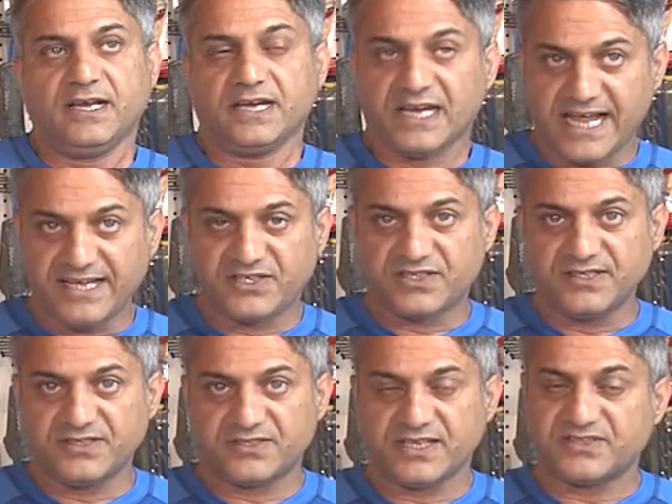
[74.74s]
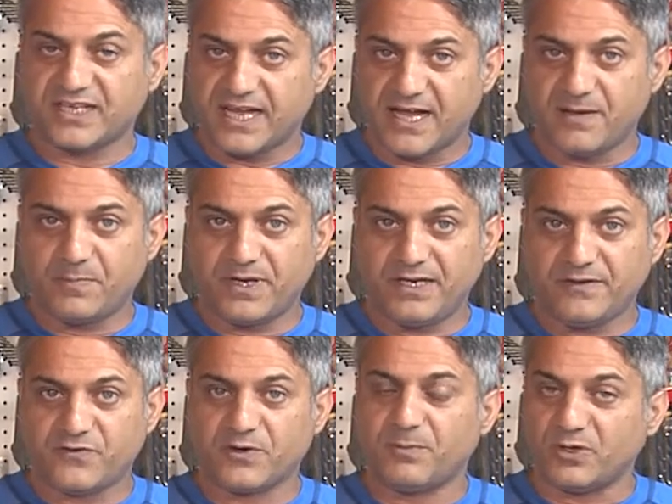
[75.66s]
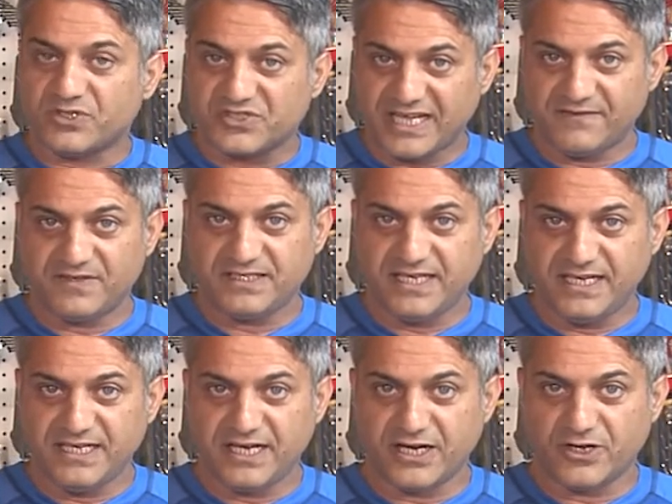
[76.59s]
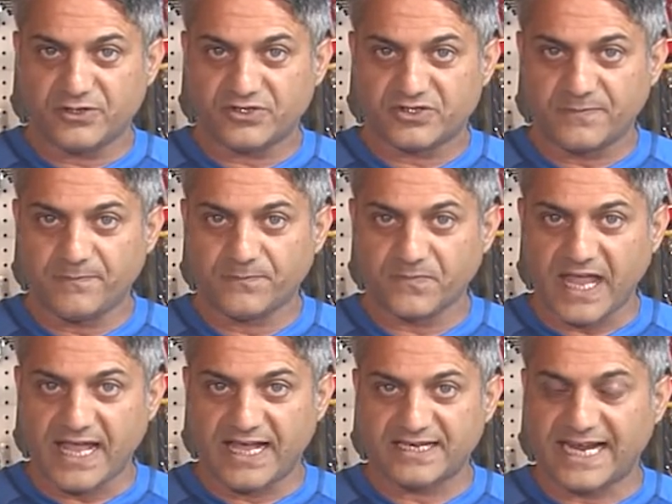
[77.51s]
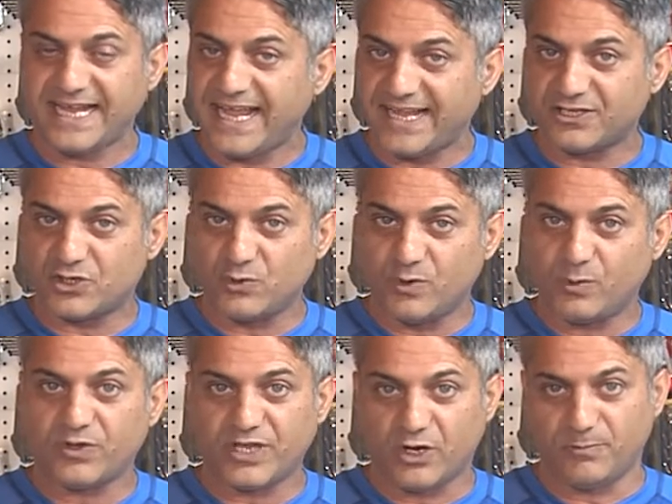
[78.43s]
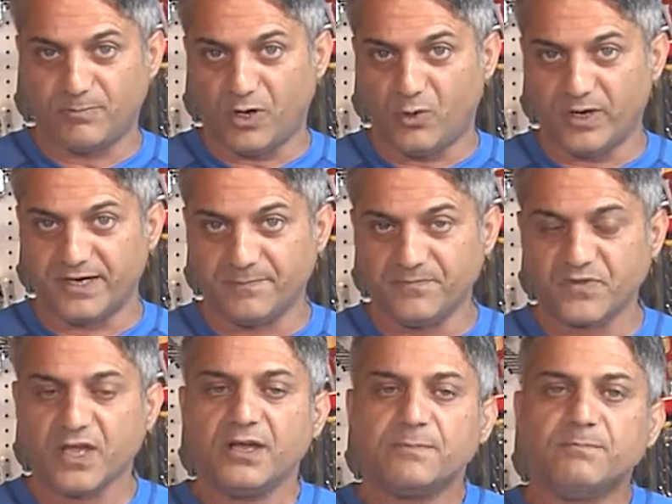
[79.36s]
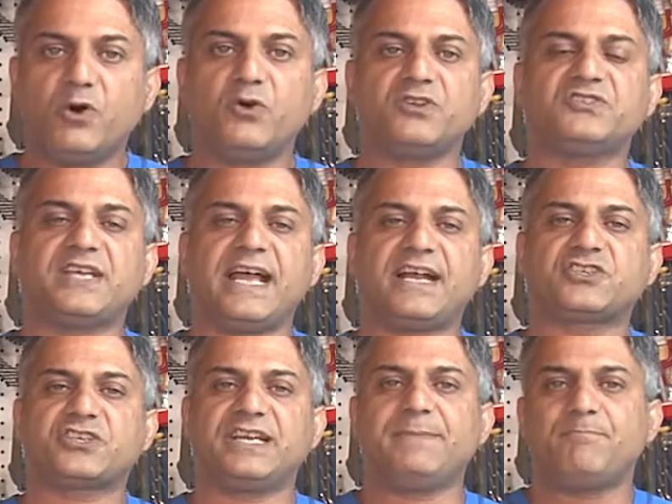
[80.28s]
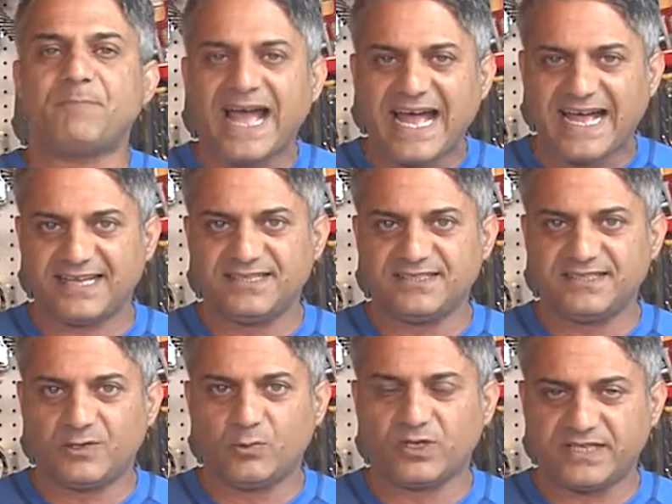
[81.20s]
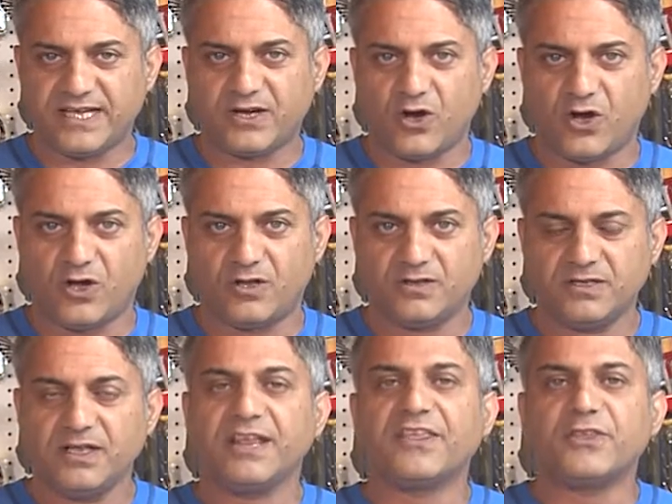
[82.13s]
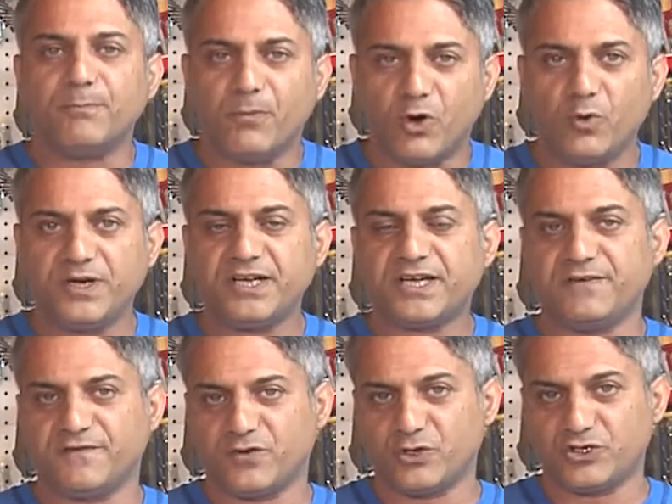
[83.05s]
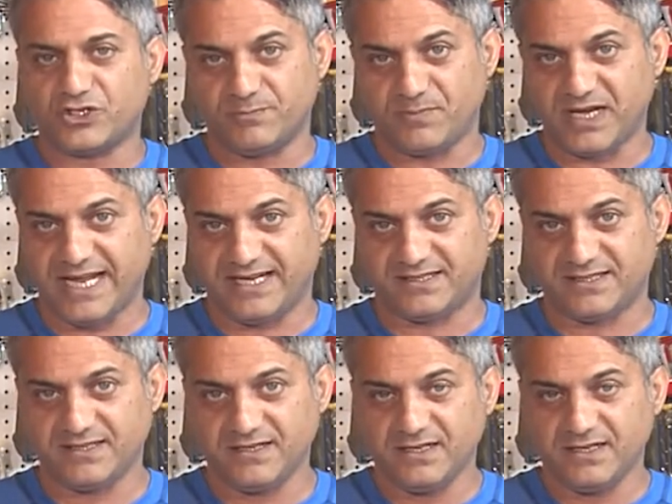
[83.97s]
licensed as a company for about 17 years, and I can't do it without Moen. Moen has actually patented what they call the Moen conversion plate.